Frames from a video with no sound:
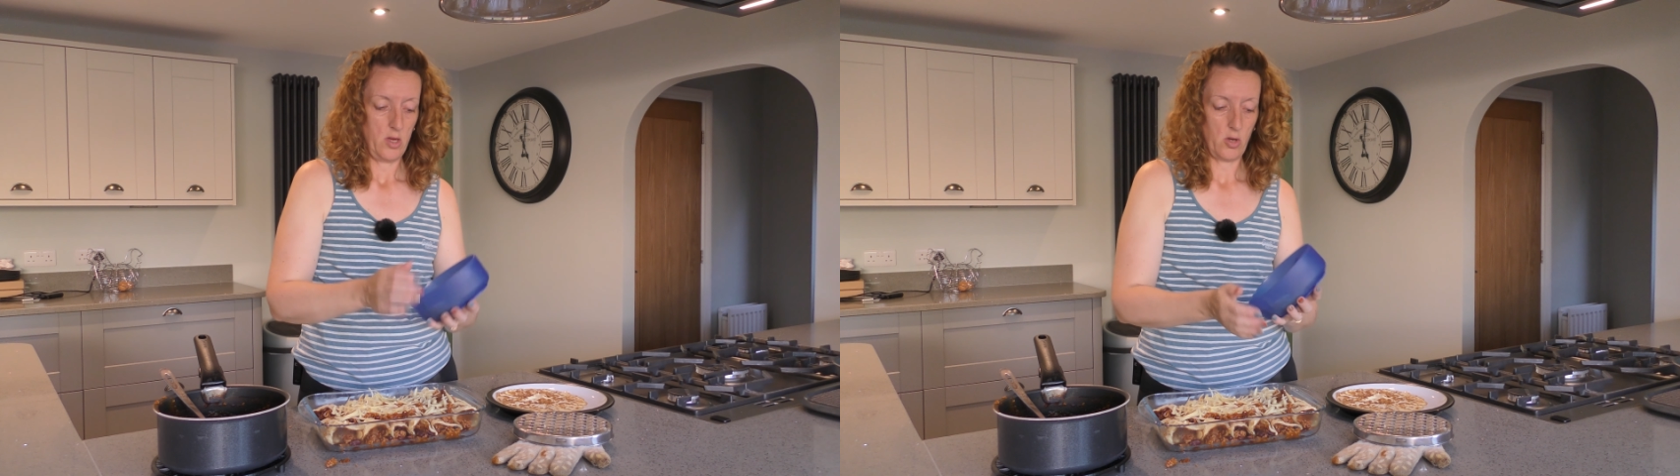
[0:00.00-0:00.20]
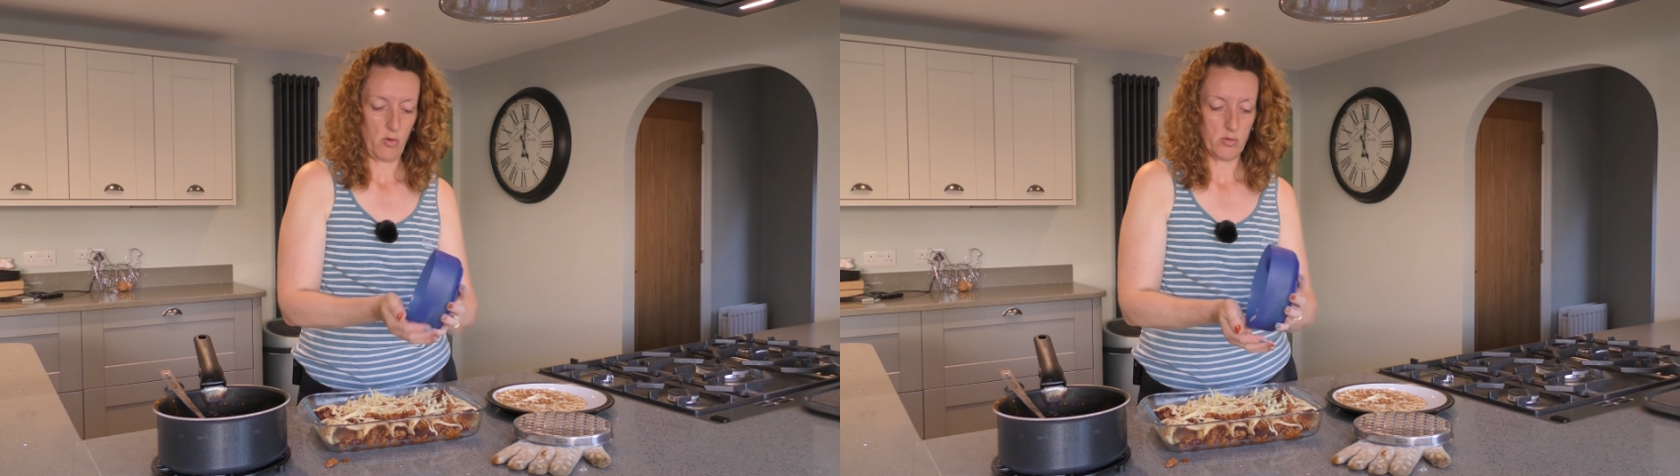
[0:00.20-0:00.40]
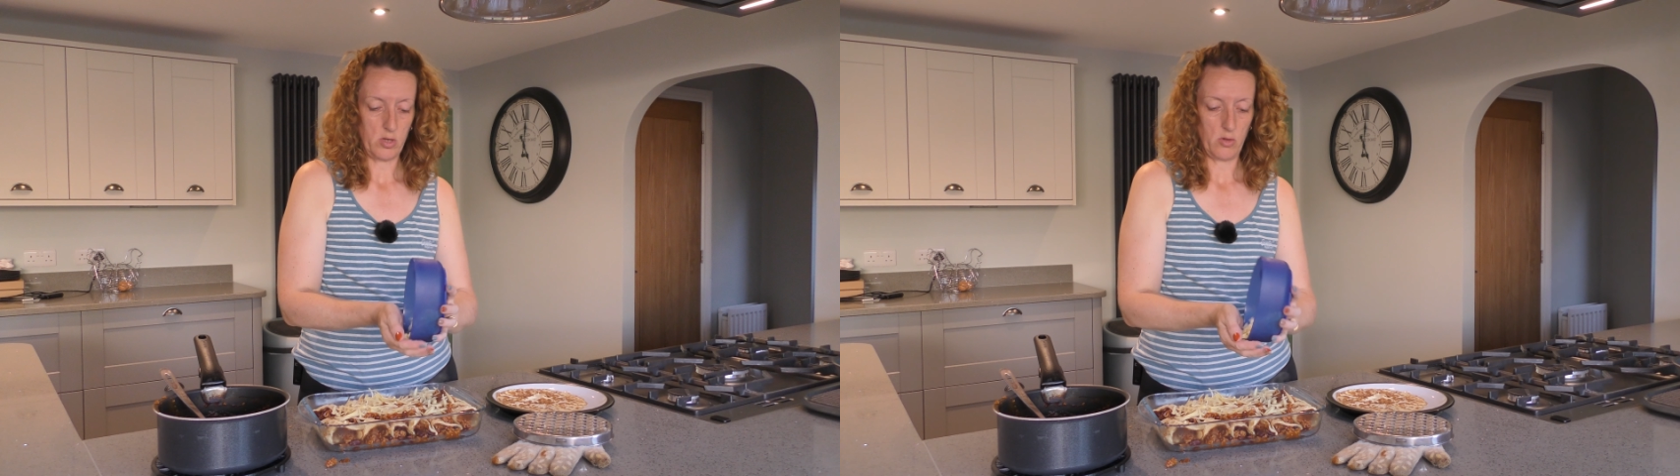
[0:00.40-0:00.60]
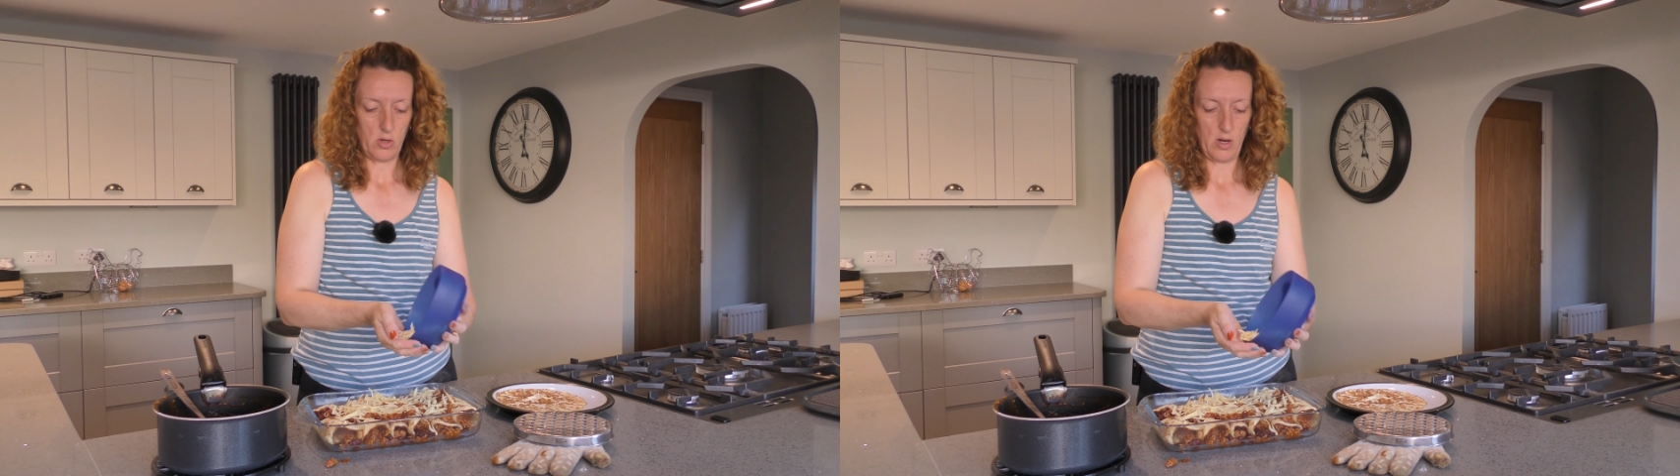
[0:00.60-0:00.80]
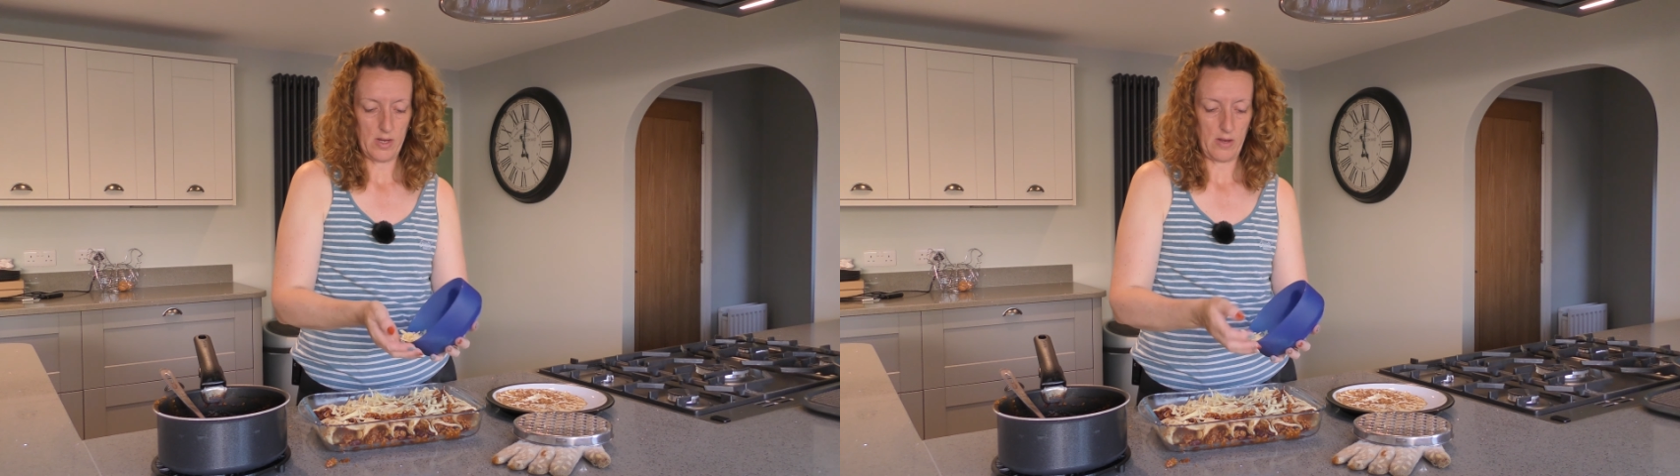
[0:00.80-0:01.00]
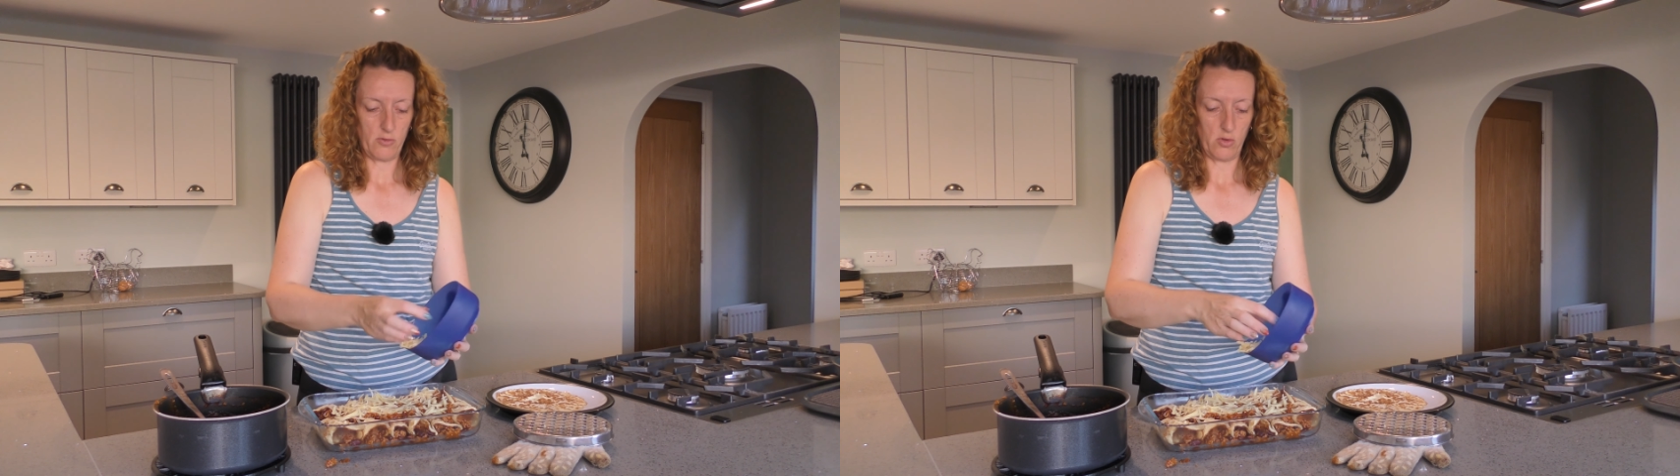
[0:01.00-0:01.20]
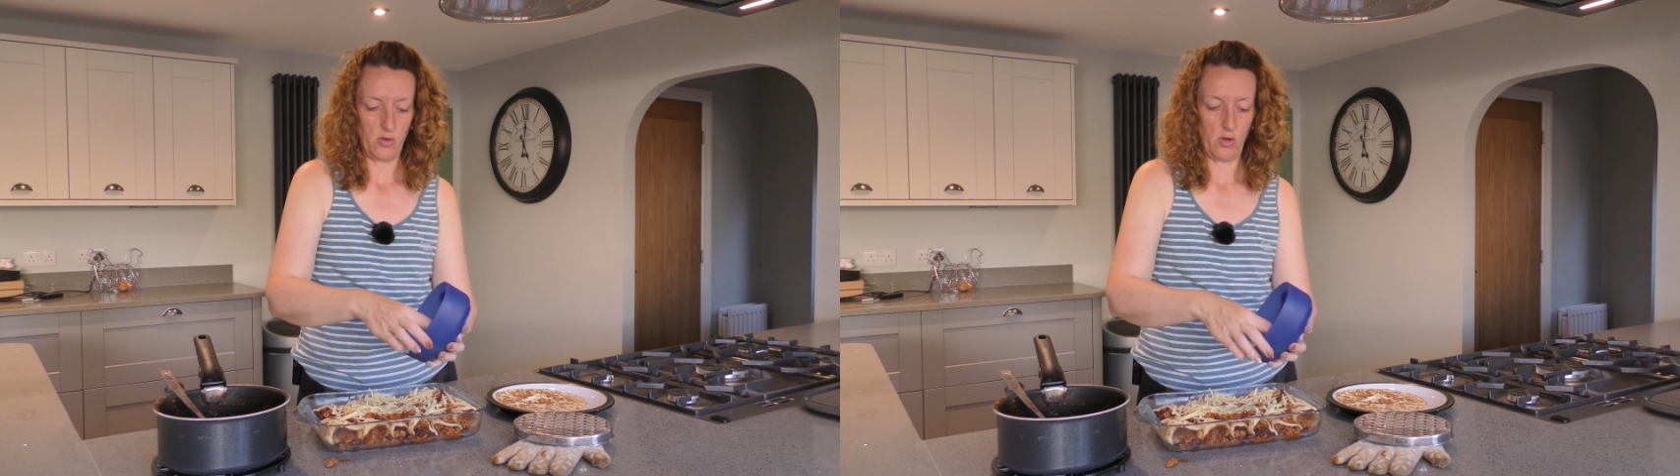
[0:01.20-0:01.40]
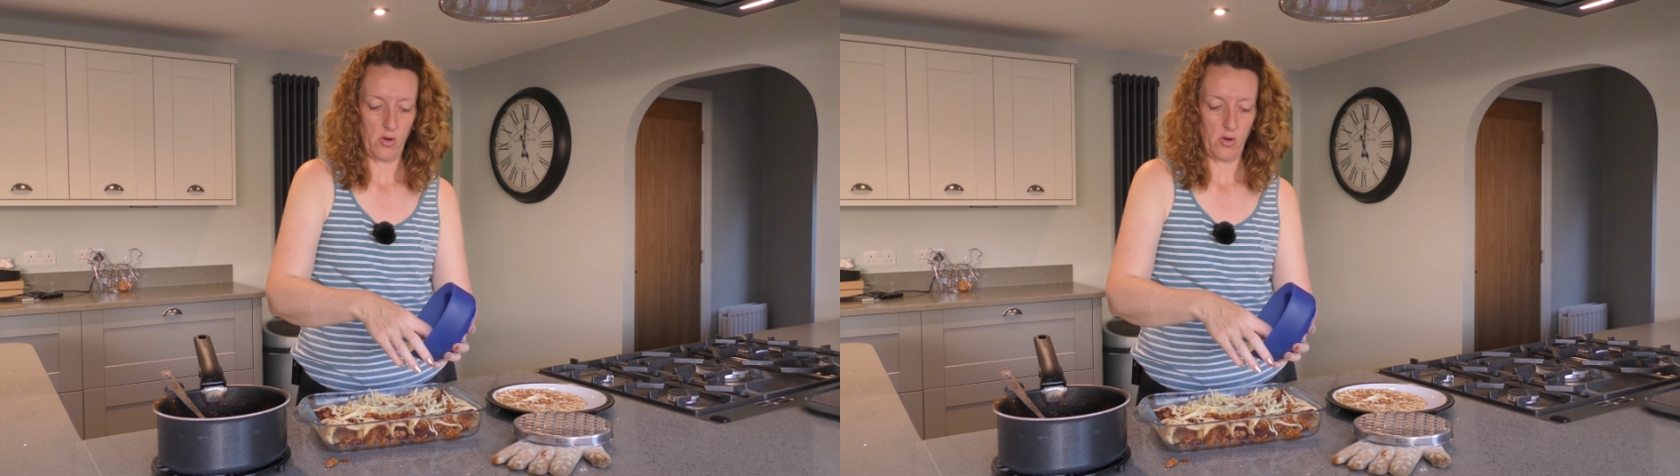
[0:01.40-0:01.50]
You can also do like I've done